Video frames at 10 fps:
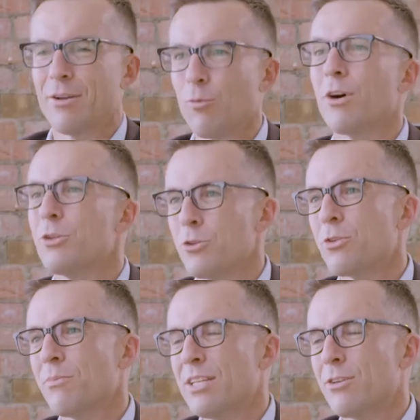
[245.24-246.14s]
of what you
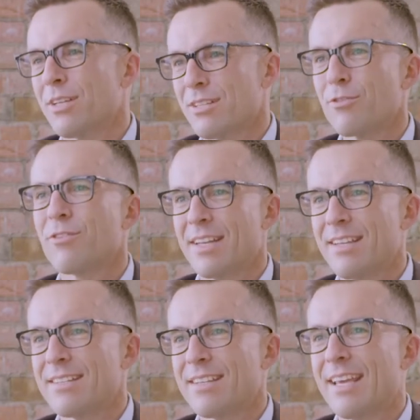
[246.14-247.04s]
should be doing to fit
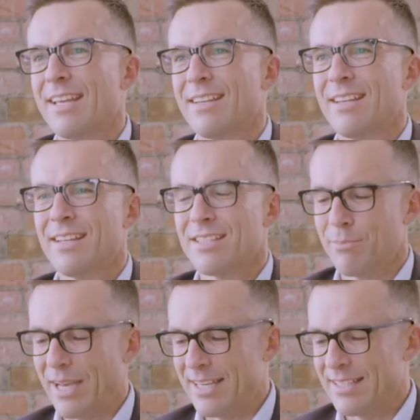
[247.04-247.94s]
into that
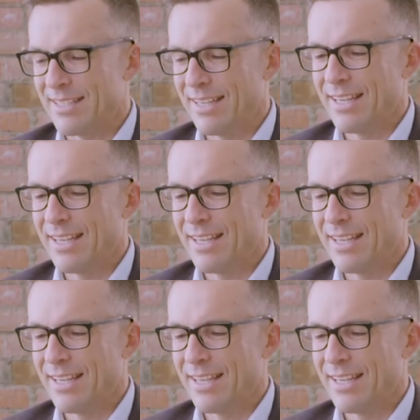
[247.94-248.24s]
space.